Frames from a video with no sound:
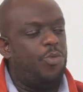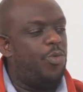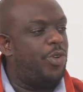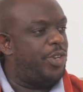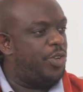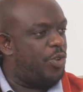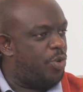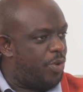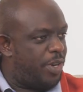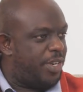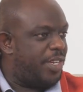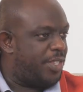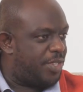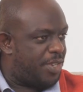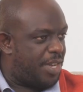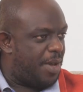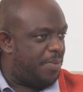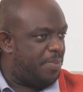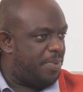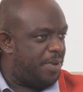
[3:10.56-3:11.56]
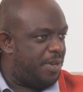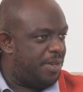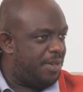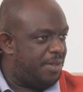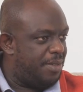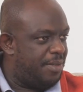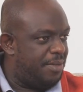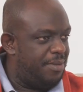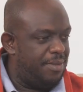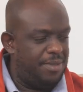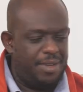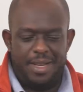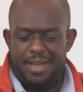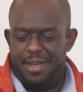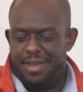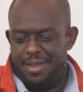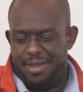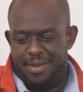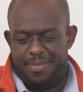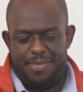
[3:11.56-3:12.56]
We know what needs to happen
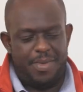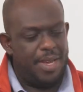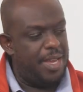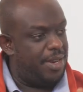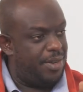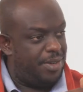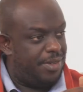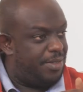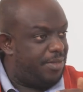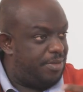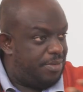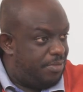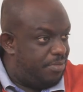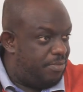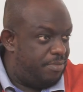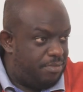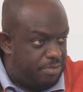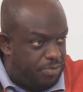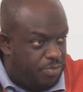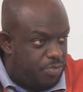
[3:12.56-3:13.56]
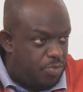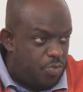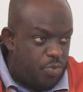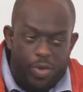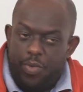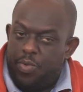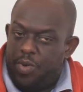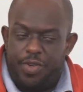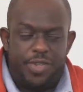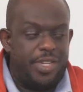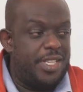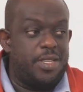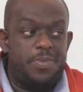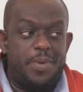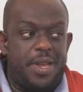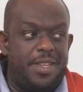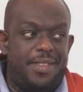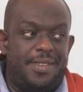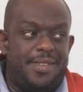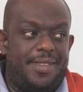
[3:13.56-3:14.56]
and we want
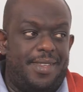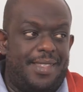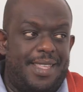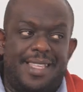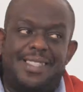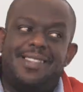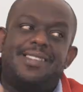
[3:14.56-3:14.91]
transparency.